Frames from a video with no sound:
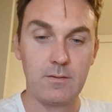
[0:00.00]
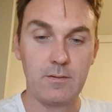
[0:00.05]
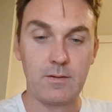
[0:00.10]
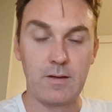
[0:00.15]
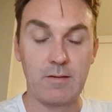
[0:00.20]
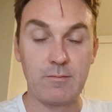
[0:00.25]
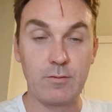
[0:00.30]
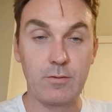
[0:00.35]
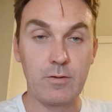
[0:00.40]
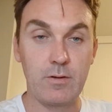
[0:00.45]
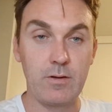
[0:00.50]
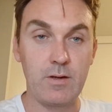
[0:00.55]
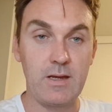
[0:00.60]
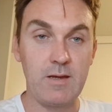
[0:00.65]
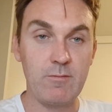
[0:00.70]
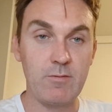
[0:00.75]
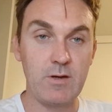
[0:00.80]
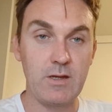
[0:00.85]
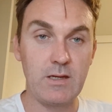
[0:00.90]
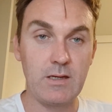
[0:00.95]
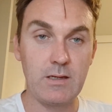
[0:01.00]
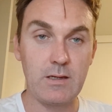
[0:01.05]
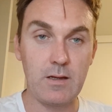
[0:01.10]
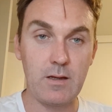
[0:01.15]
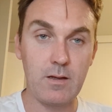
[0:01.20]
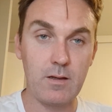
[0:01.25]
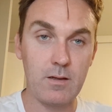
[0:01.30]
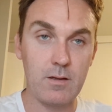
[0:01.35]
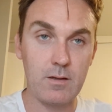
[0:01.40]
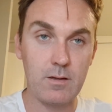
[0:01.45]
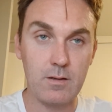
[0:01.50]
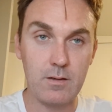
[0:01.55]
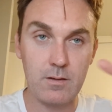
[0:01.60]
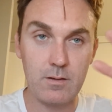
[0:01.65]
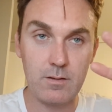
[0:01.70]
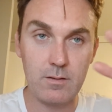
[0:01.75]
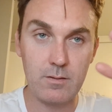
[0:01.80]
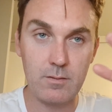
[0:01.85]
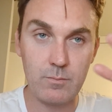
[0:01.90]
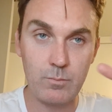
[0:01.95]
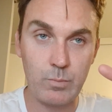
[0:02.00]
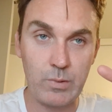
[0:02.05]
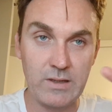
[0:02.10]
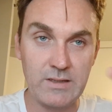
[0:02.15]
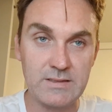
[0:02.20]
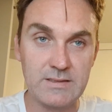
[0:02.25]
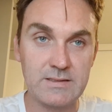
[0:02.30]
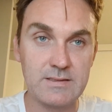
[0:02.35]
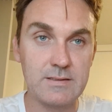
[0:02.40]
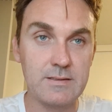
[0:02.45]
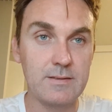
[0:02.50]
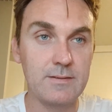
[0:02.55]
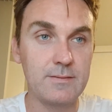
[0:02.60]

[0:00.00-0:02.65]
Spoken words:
Have a good evening. Peace.